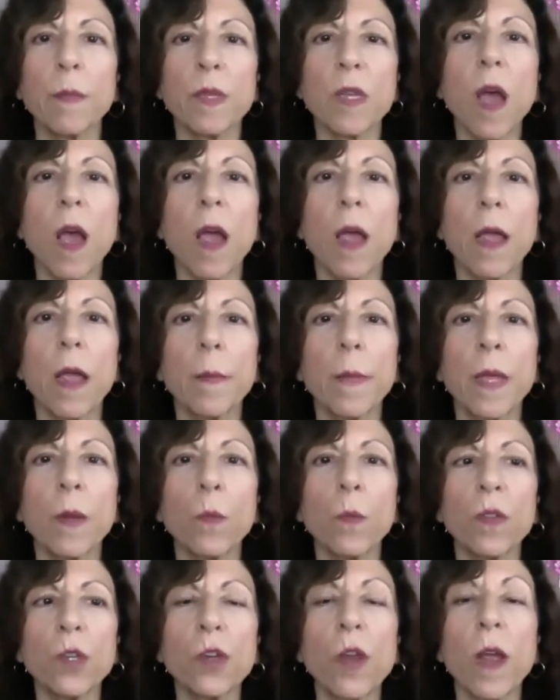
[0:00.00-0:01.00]
time and
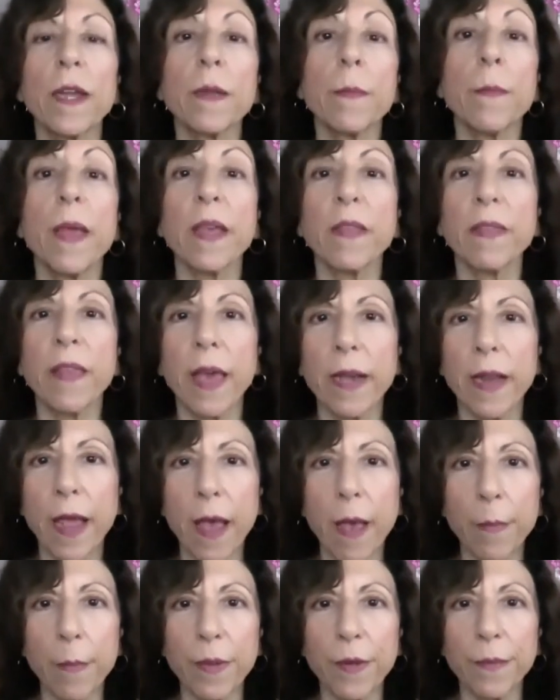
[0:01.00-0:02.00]
with trying to make that
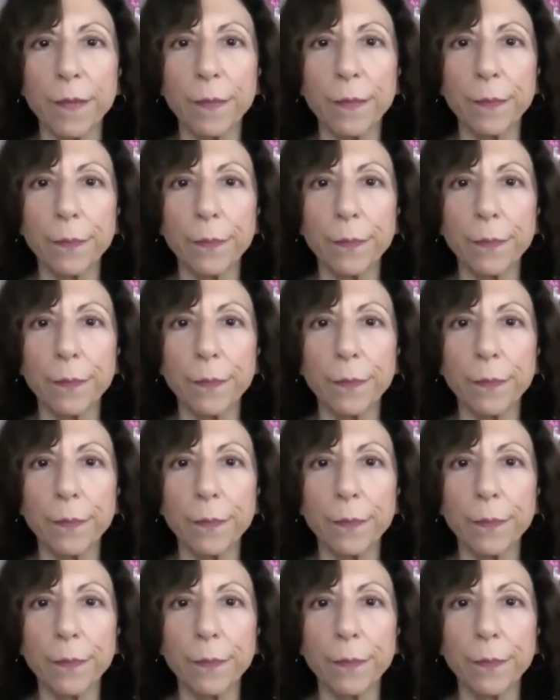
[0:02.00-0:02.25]
happen.